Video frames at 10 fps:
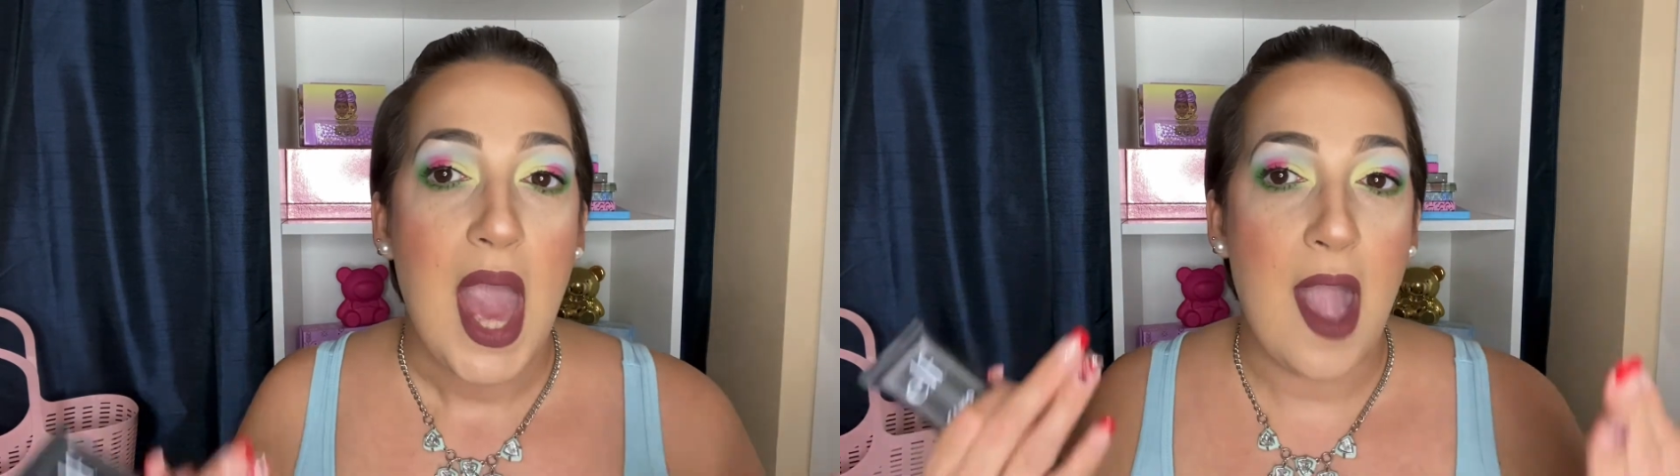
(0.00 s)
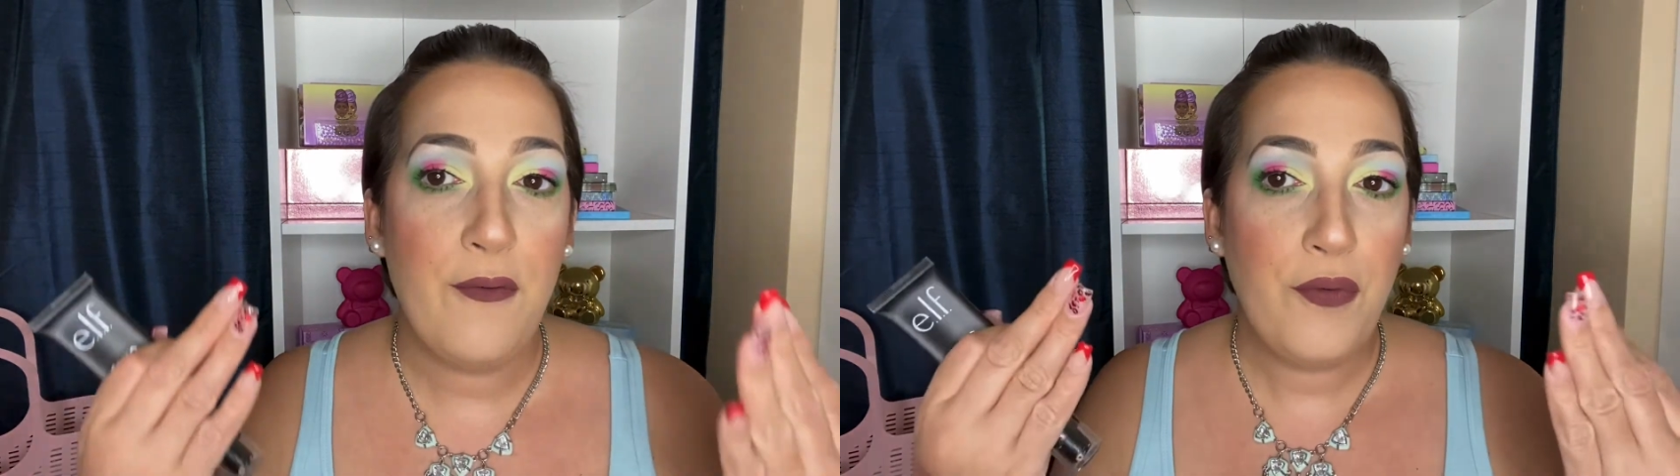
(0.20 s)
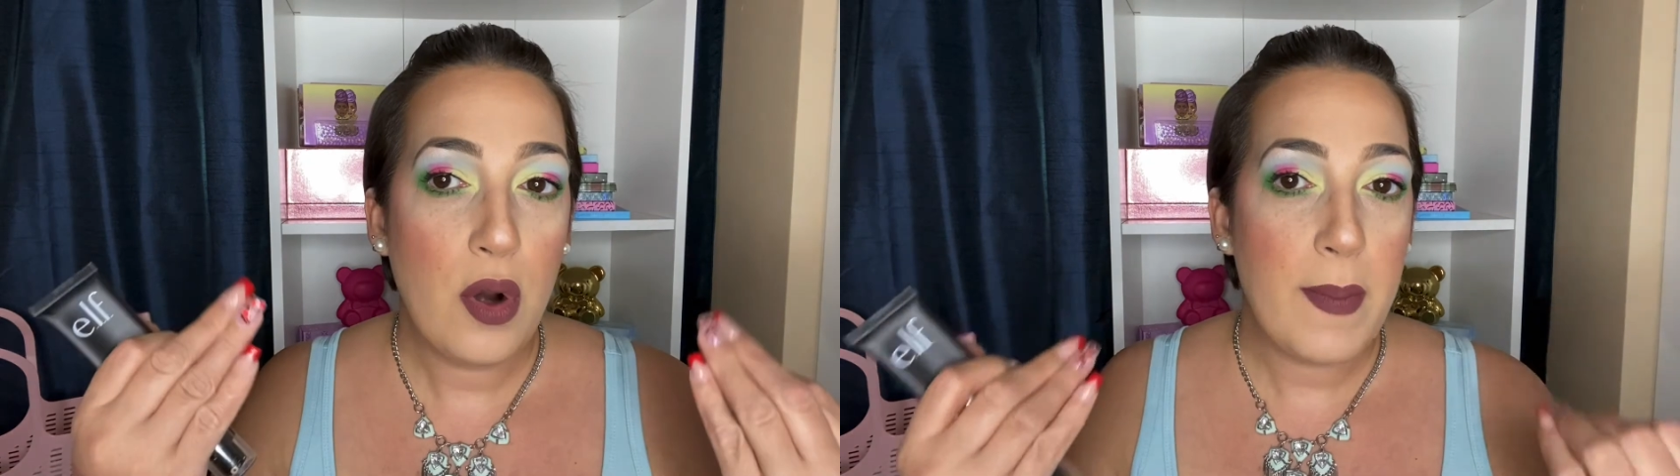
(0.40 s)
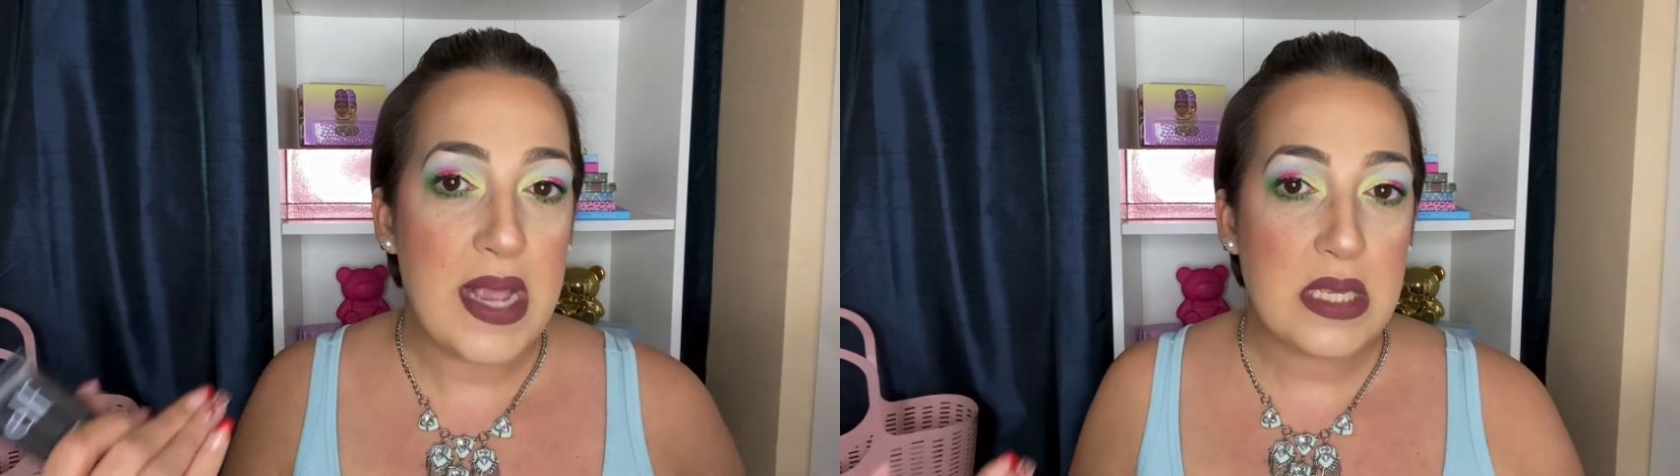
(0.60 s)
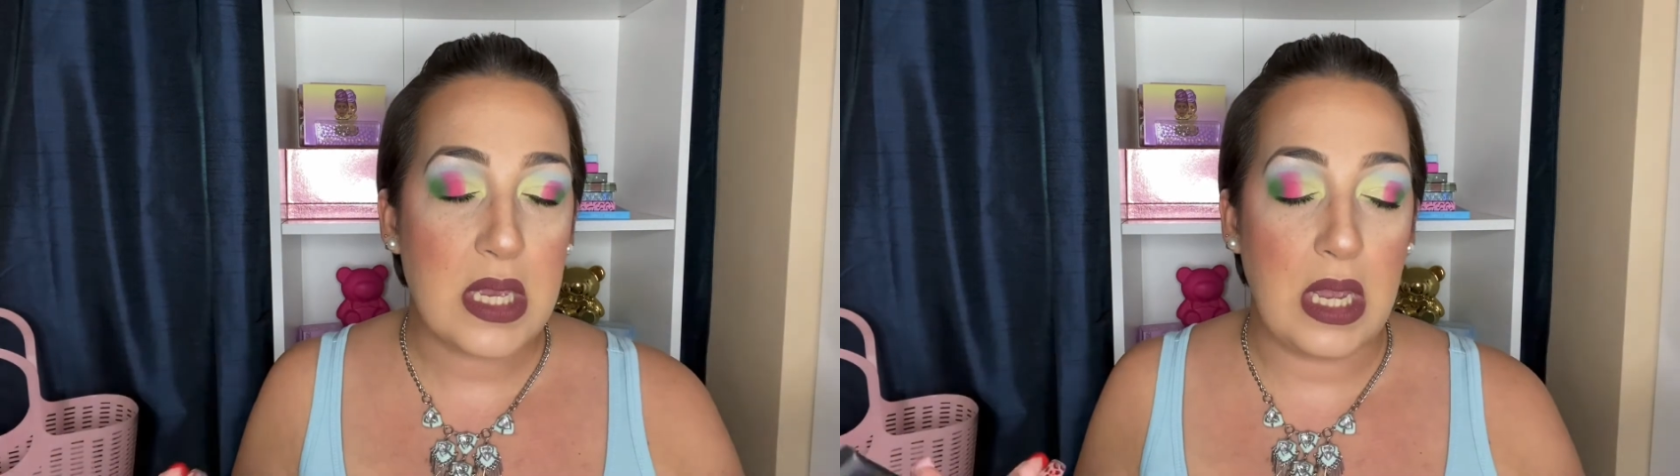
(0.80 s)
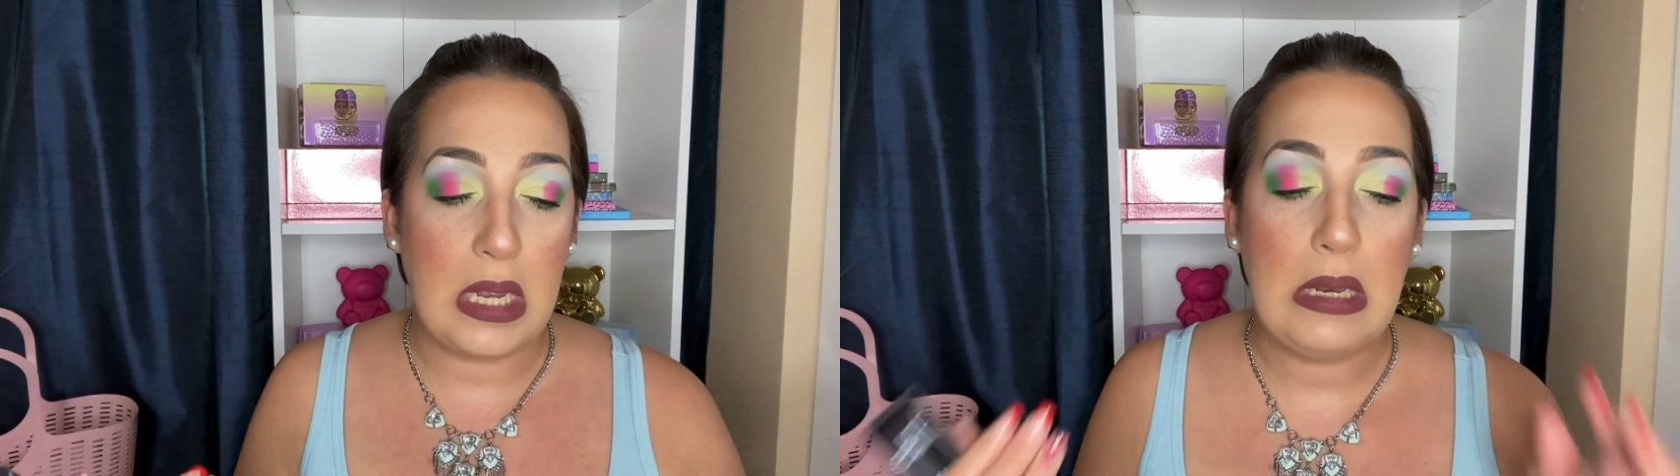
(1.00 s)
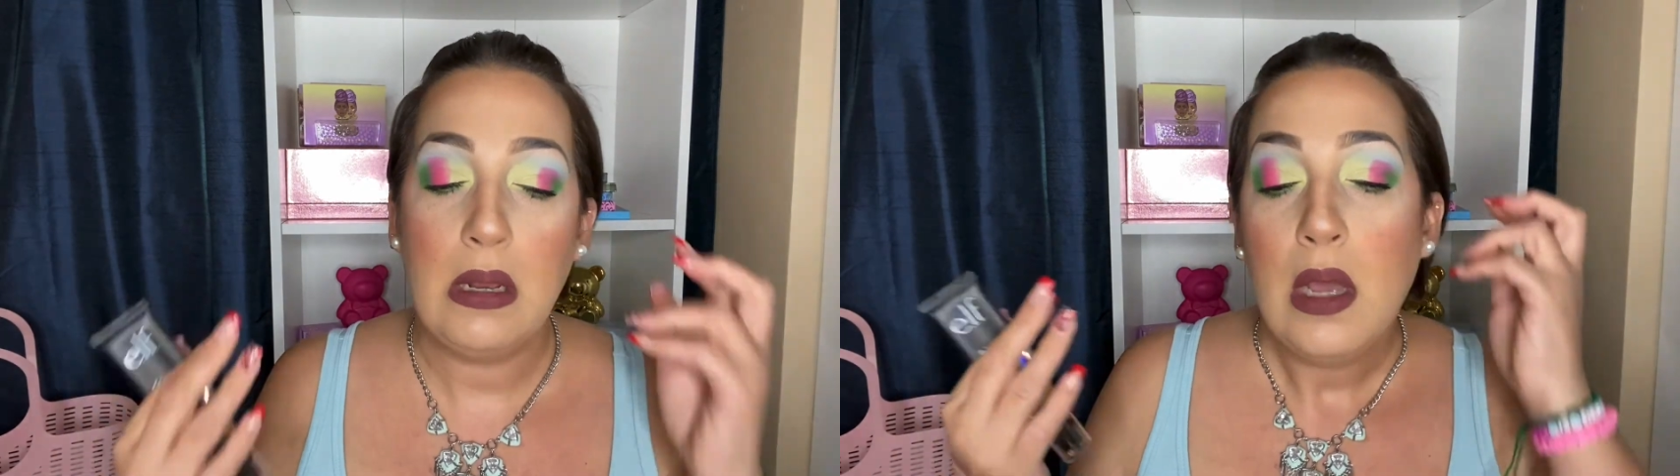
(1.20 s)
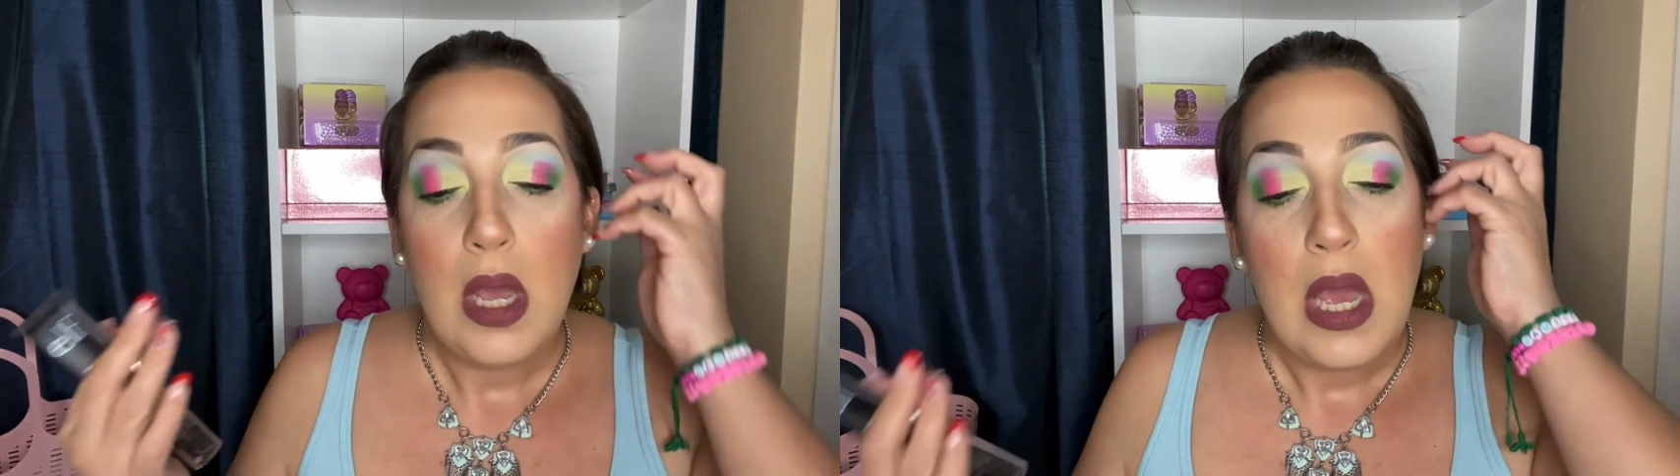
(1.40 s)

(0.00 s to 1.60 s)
and for my skin.